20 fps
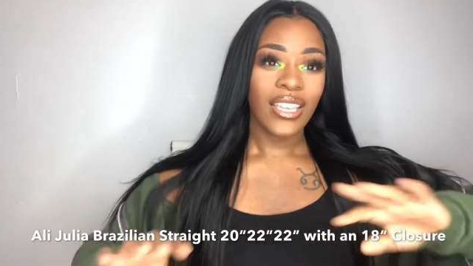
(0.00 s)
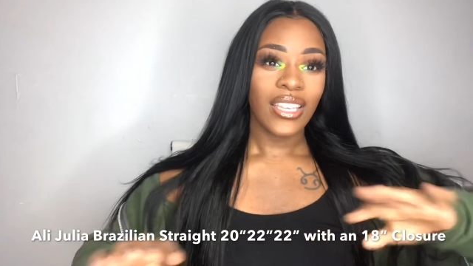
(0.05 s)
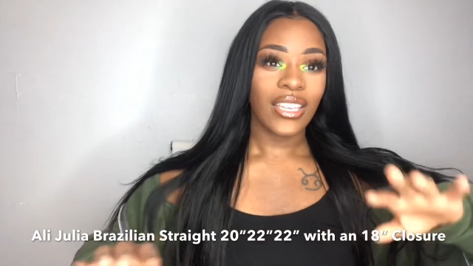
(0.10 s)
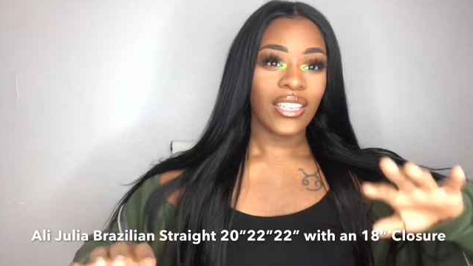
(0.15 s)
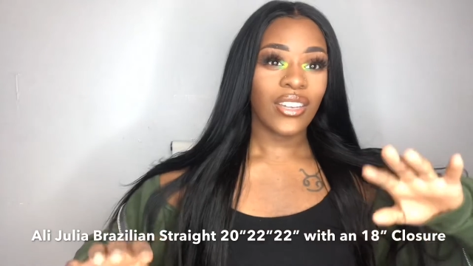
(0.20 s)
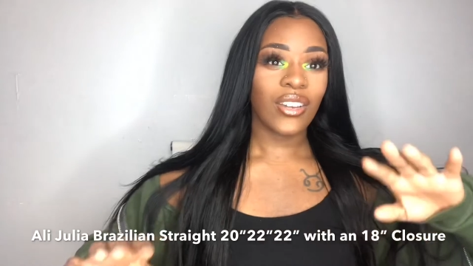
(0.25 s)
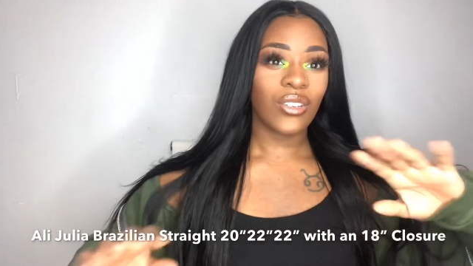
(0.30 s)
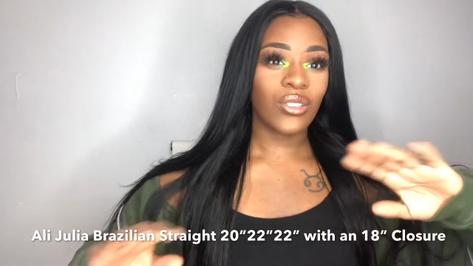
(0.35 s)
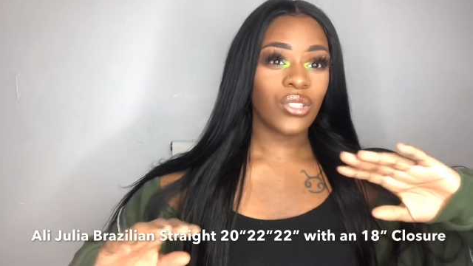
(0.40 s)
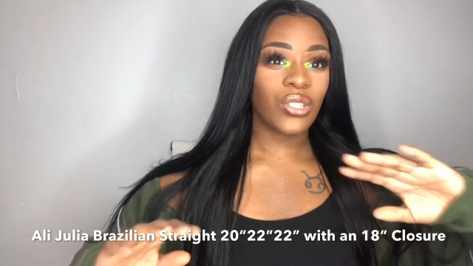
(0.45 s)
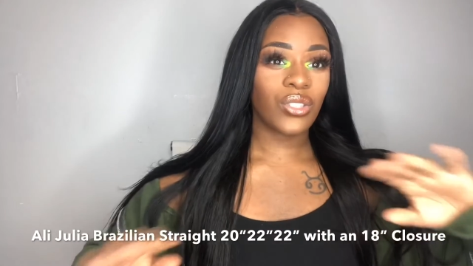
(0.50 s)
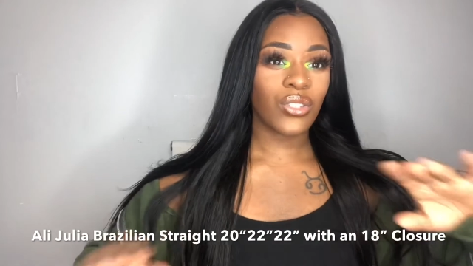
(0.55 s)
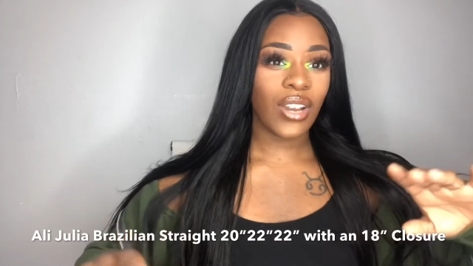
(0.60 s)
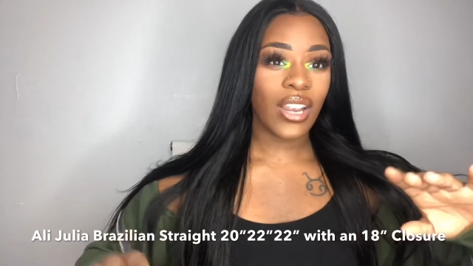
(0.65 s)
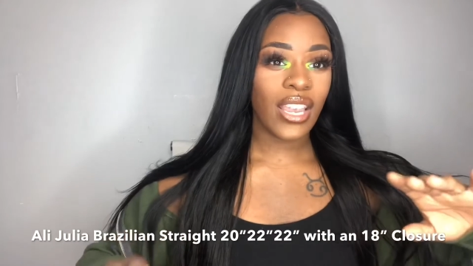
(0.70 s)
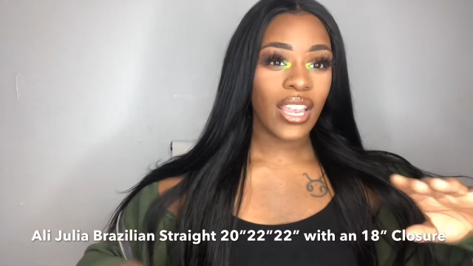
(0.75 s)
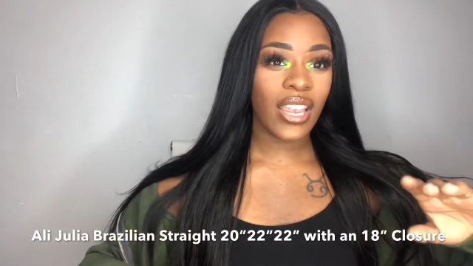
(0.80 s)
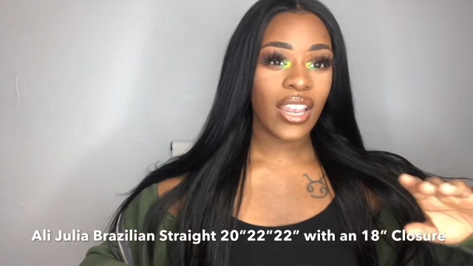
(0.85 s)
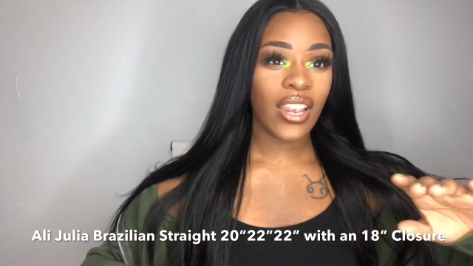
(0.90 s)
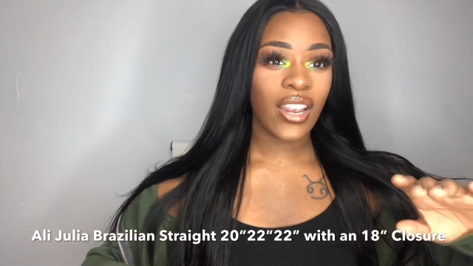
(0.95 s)
you know,
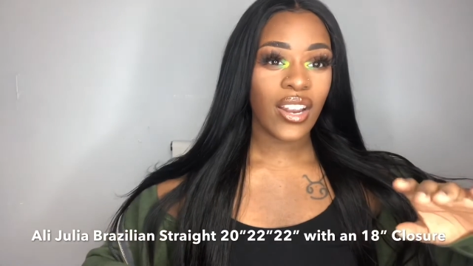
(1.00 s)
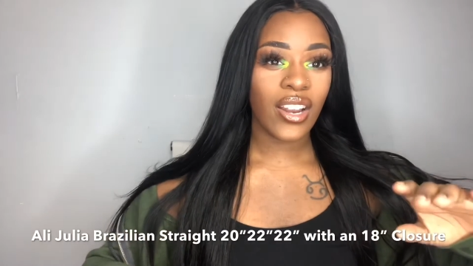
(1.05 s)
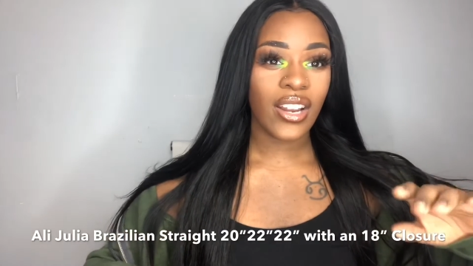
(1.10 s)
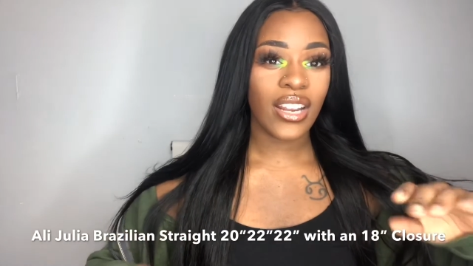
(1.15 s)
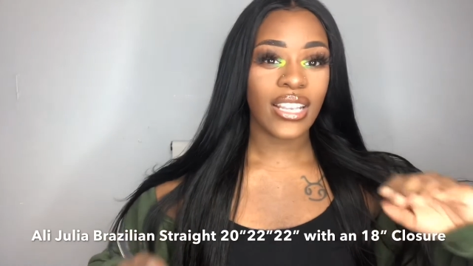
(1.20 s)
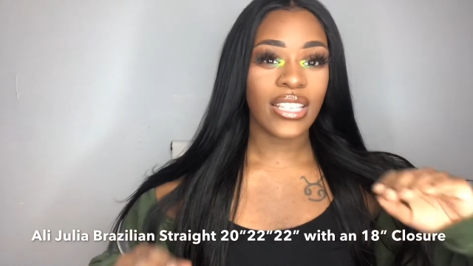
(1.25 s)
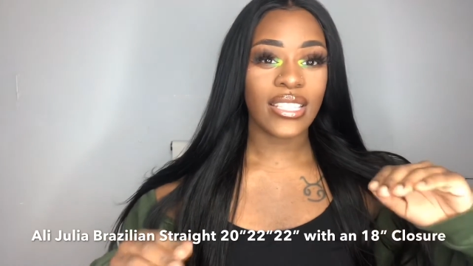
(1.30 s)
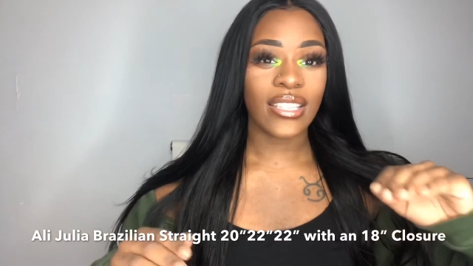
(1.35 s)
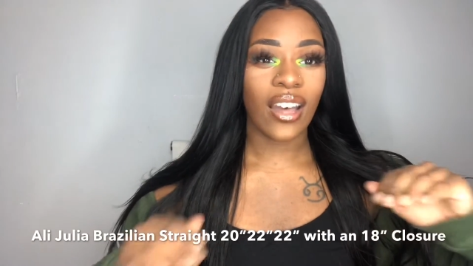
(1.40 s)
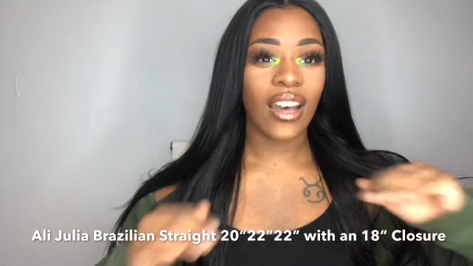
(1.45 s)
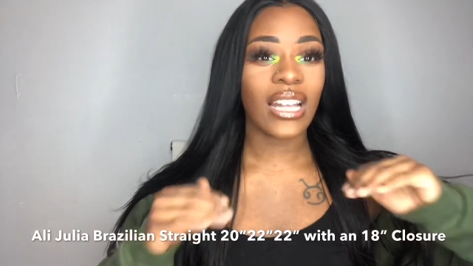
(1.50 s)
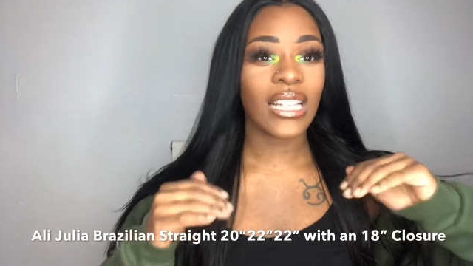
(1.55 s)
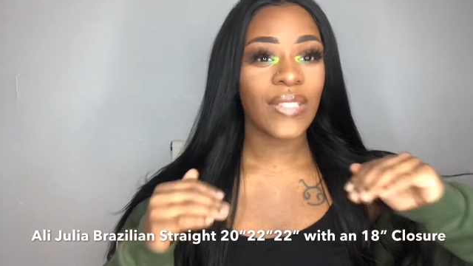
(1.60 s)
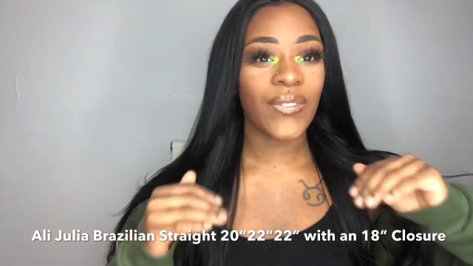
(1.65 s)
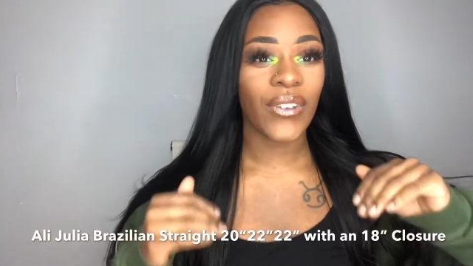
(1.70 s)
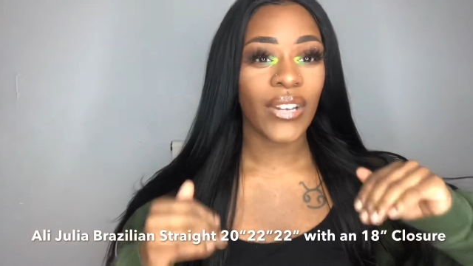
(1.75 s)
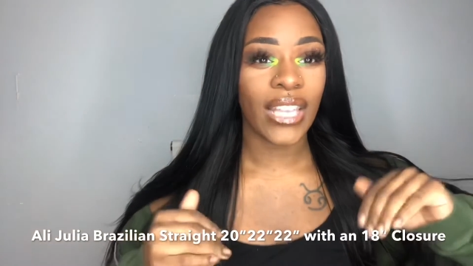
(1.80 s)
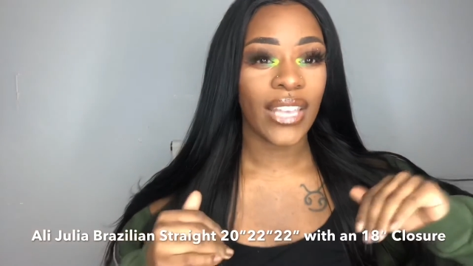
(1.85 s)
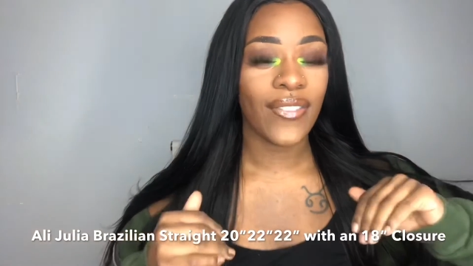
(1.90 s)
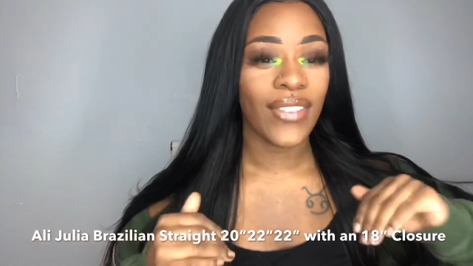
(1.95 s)
straight hair is not as
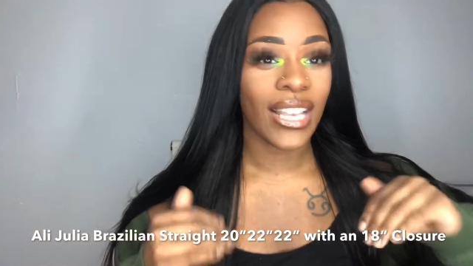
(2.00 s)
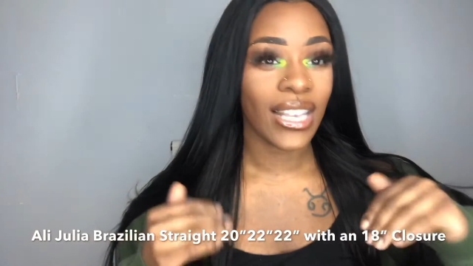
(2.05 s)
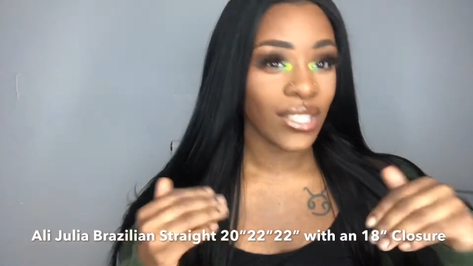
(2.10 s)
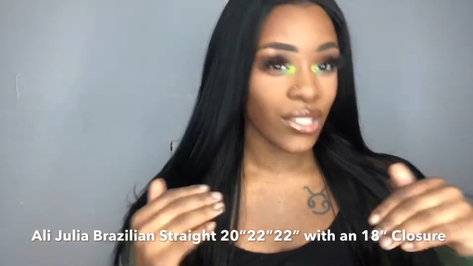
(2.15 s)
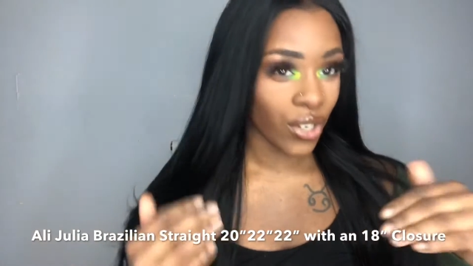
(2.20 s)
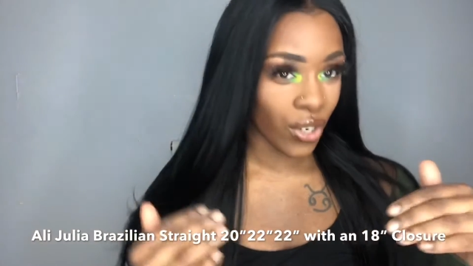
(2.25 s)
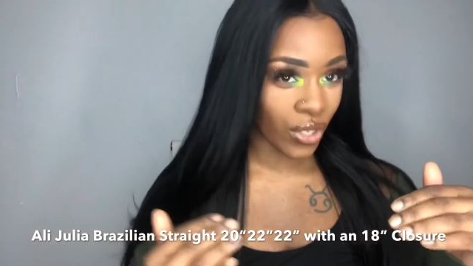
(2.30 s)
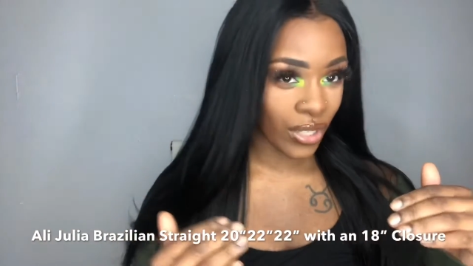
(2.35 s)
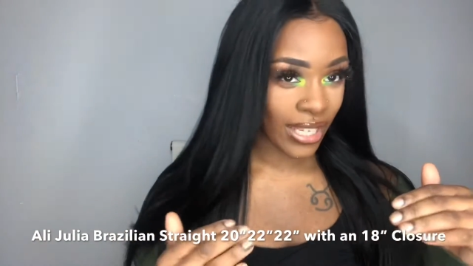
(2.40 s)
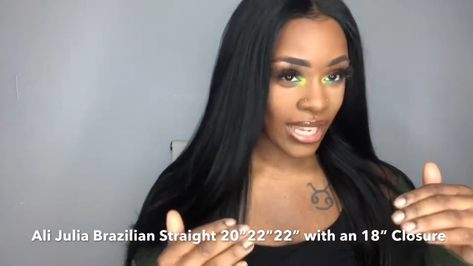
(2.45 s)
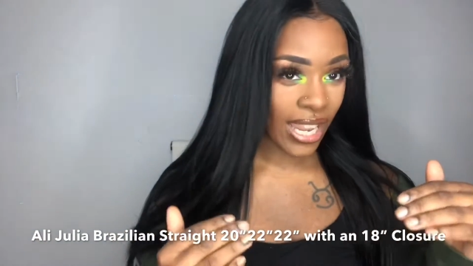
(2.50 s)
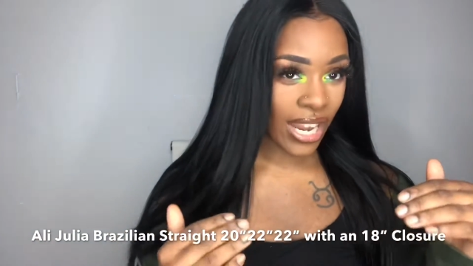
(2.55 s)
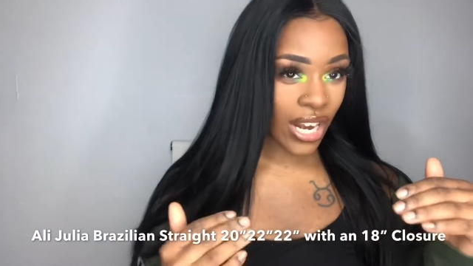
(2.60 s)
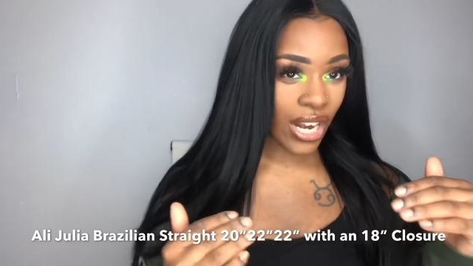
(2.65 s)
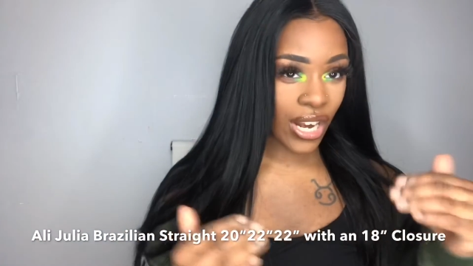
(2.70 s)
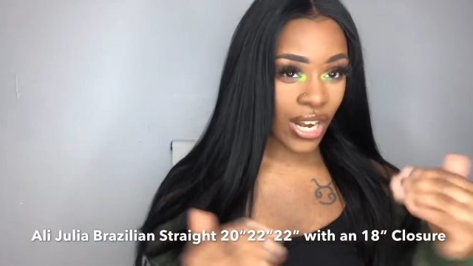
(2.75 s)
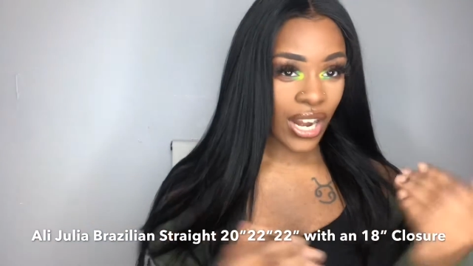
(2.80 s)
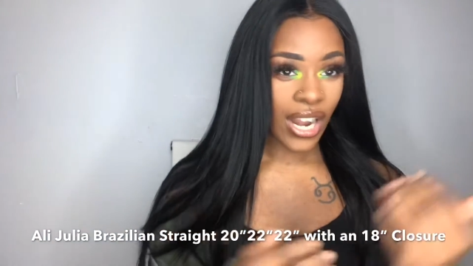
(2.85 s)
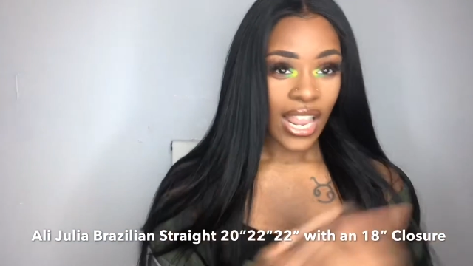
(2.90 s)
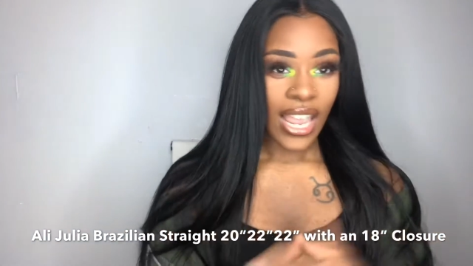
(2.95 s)
forgiving as curly
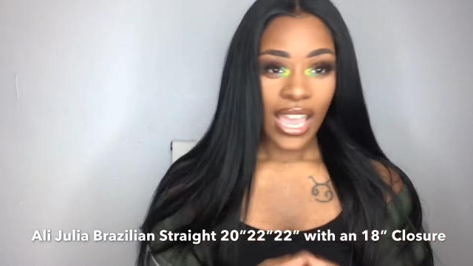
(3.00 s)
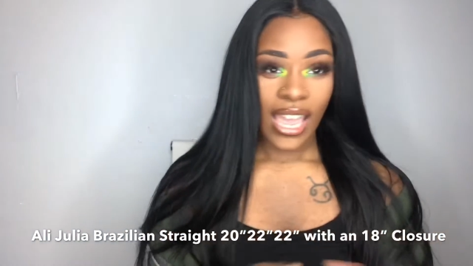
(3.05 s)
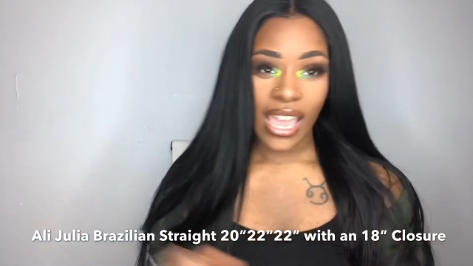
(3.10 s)
hair,